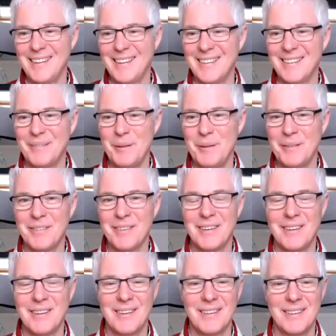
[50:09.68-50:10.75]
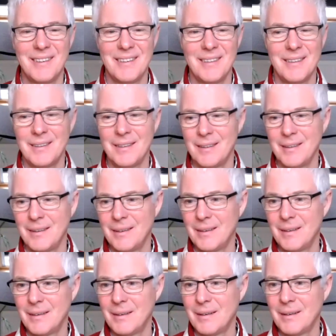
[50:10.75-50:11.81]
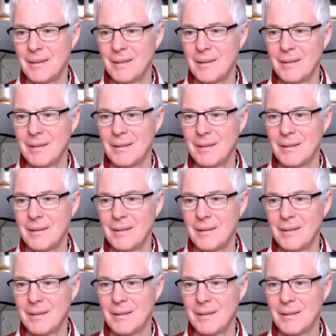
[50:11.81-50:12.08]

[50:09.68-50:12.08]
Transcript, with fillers: But um, so yeah, let's